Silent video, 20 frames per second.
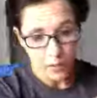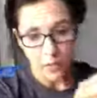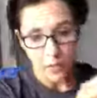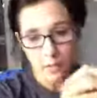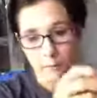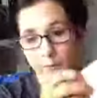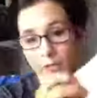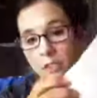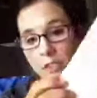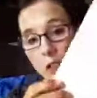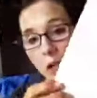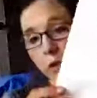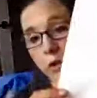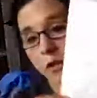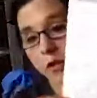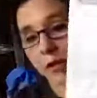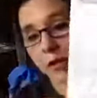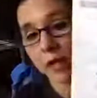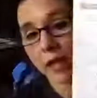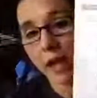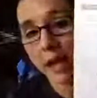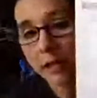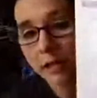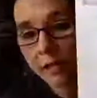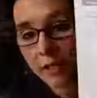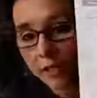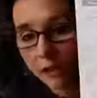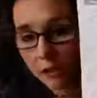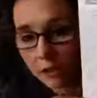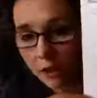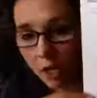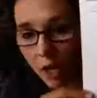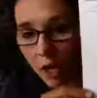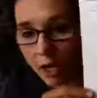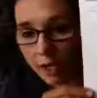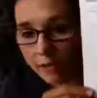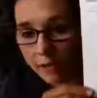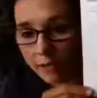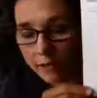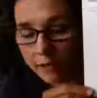let me show you again. Here's
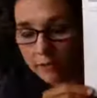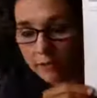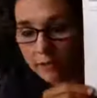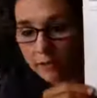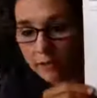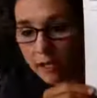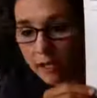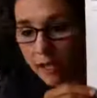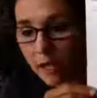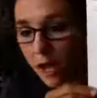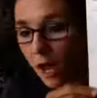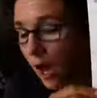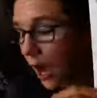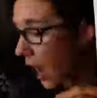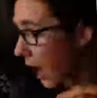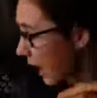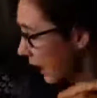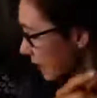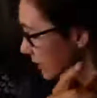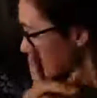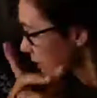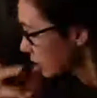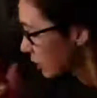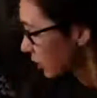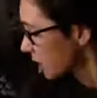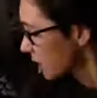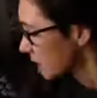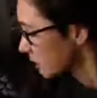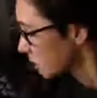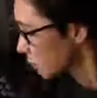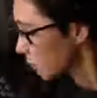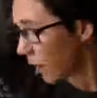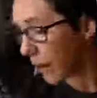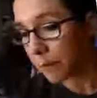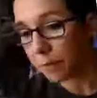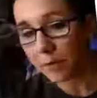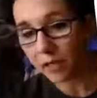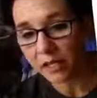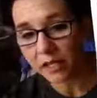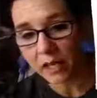August. I just
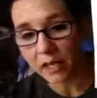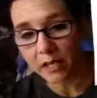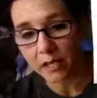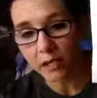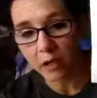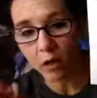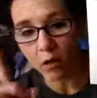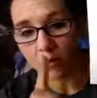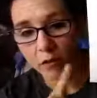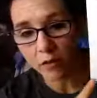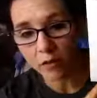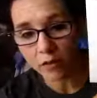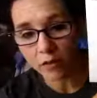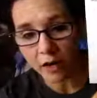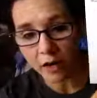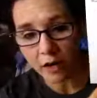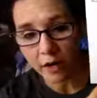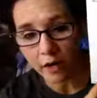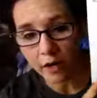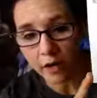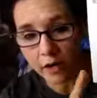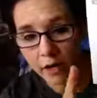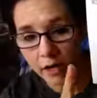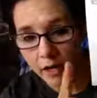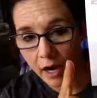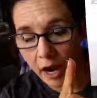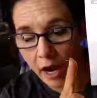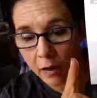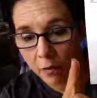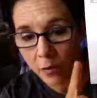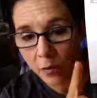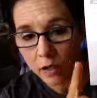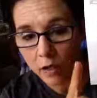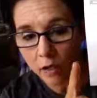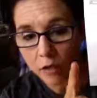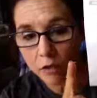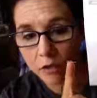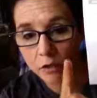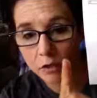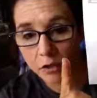replicated over there, and I
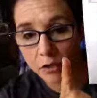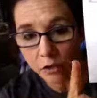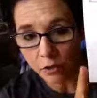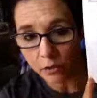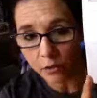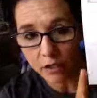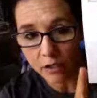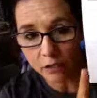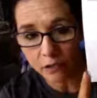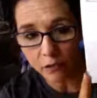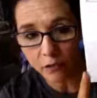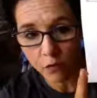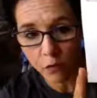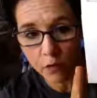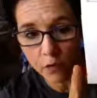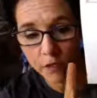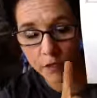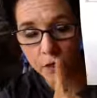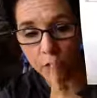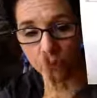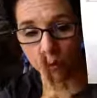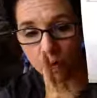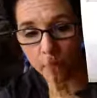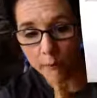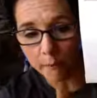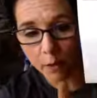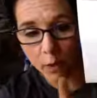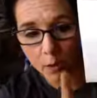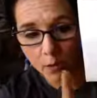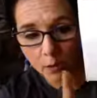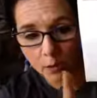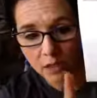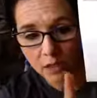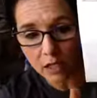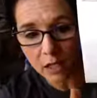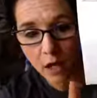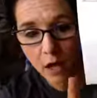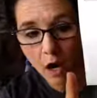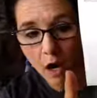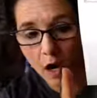will do this for you and post
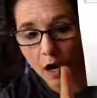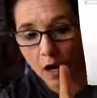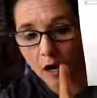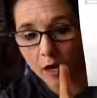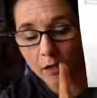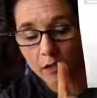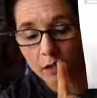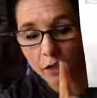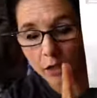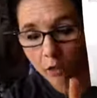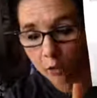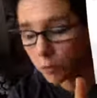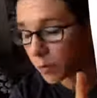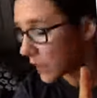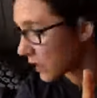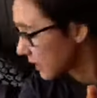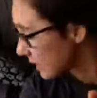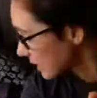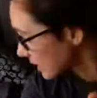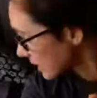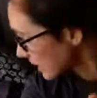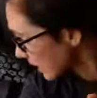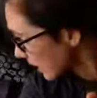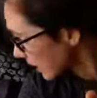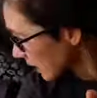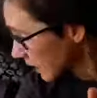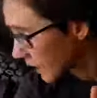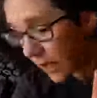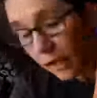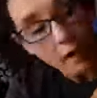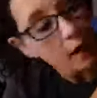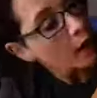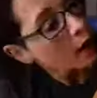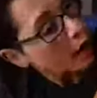it on UPC.